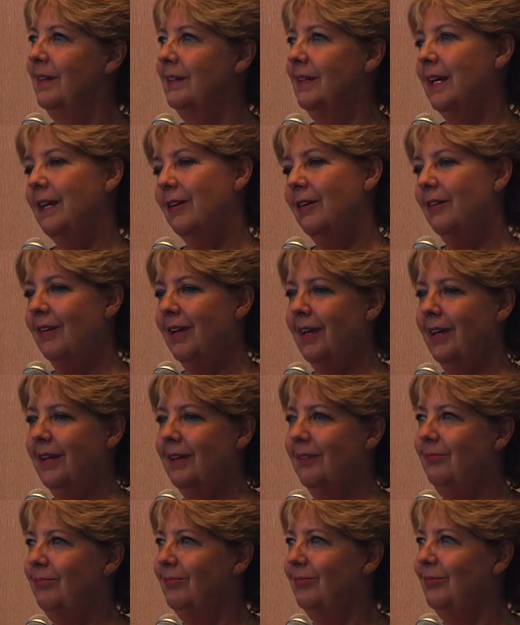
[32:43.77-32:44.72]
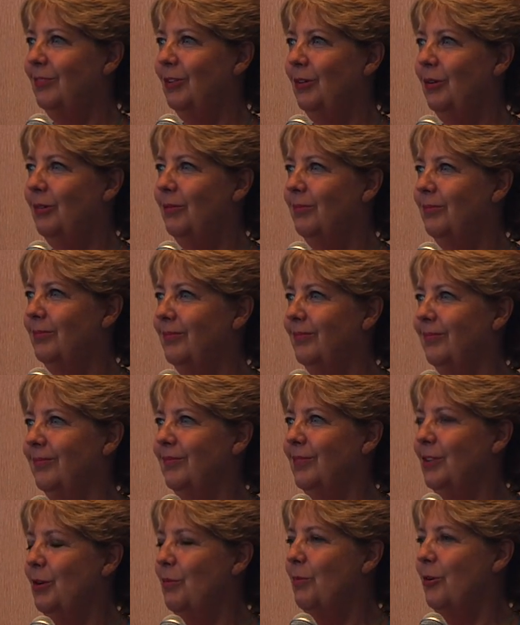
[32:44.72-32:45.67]
like, okay, no,
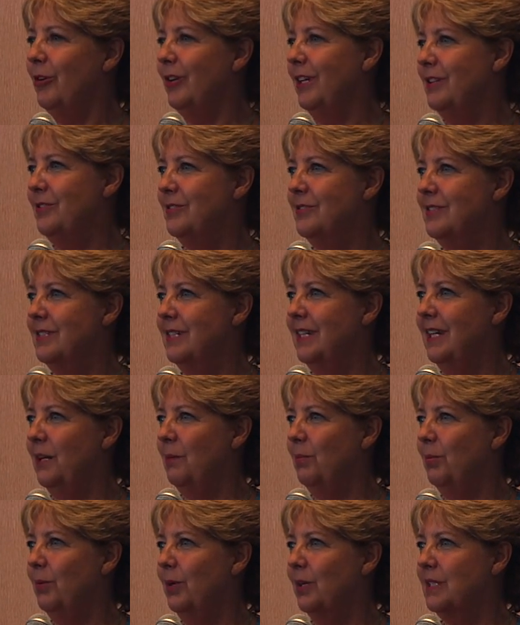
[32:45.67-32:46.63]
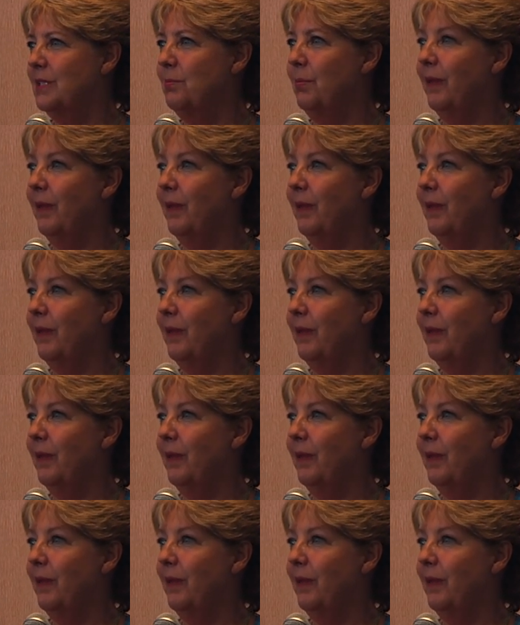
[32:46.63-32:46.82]
no more interest in any books.